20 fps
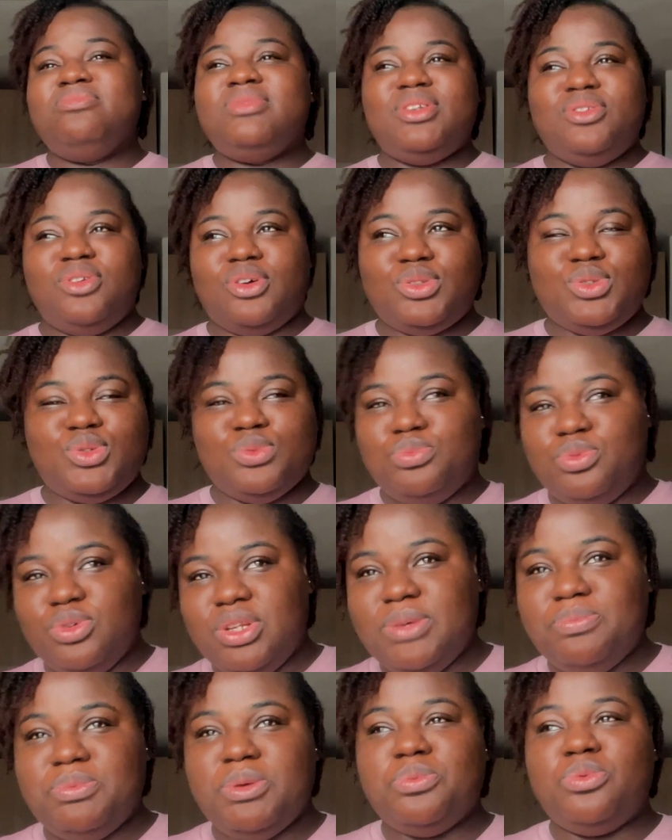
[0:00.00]
not to
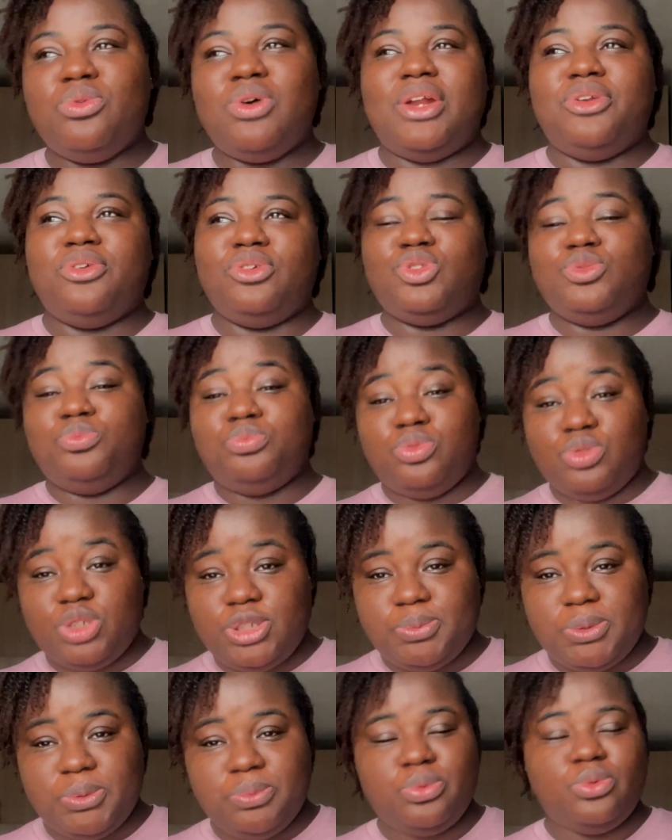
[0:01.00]
bully people and not to push
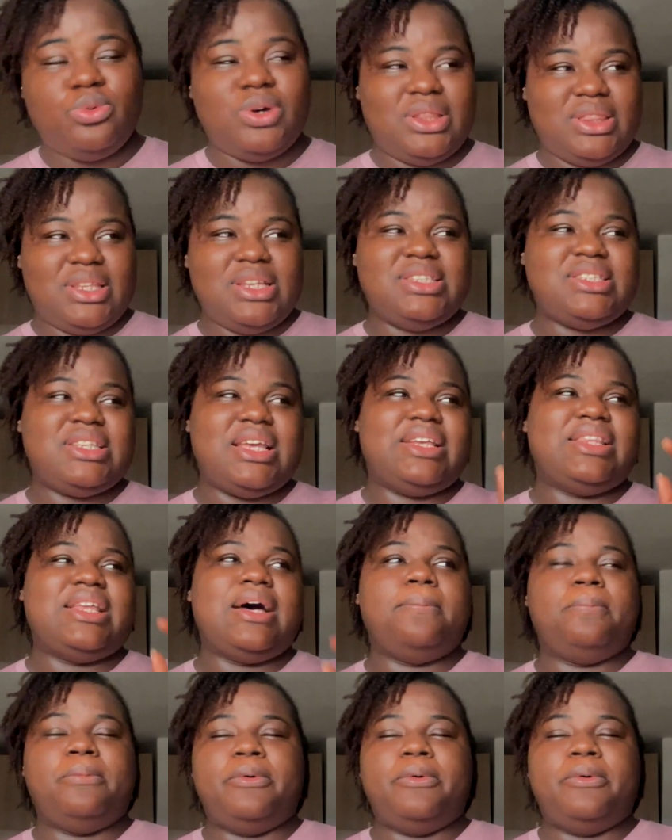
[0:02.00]
people and things like that.